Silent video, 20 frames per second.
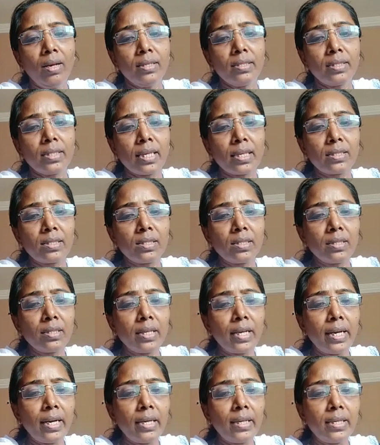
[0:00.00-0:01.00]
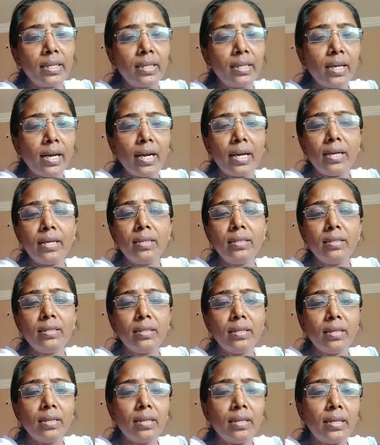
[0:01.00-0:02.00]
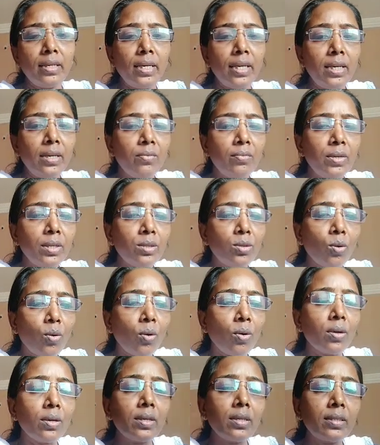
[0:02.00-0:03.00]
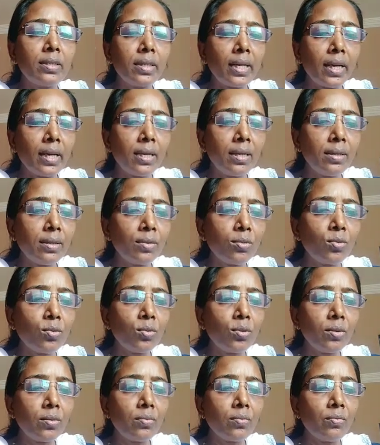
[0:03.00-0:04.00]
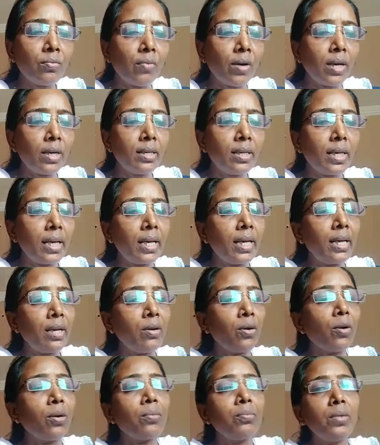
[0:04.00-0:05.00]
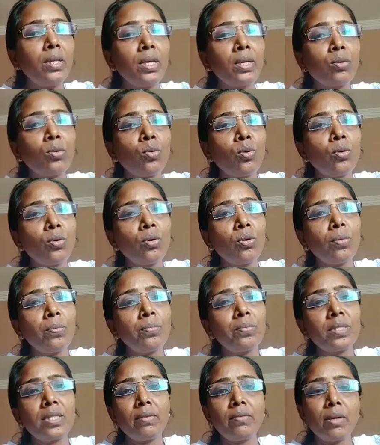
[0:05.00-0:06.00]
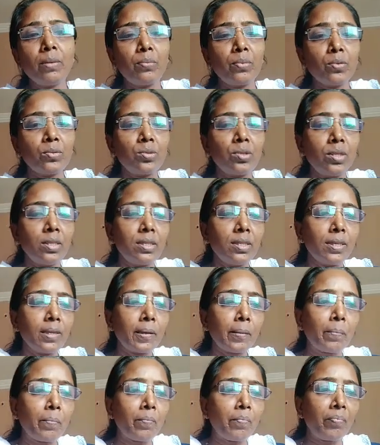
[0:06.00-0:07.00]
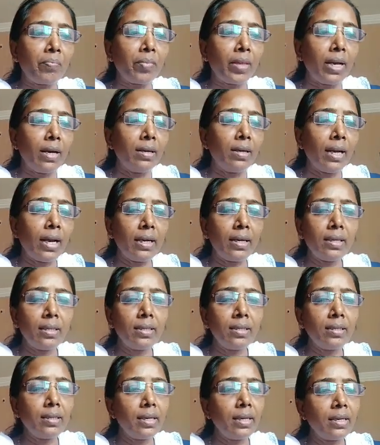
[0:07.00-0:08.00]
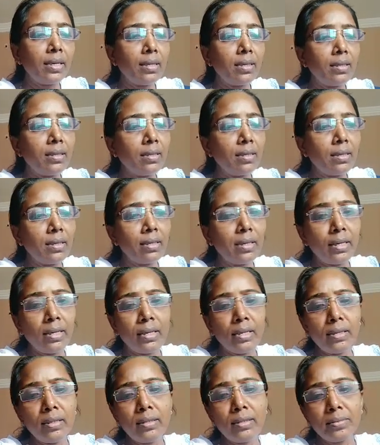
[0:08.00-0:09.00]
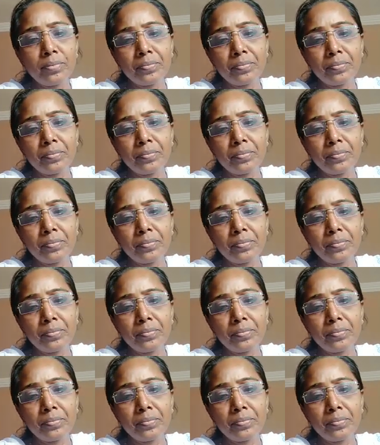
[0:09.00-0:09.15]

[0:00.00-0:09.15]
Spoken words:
Section 89, read with Order 10 Rule 1A of the Code of Civil Procedure 1908.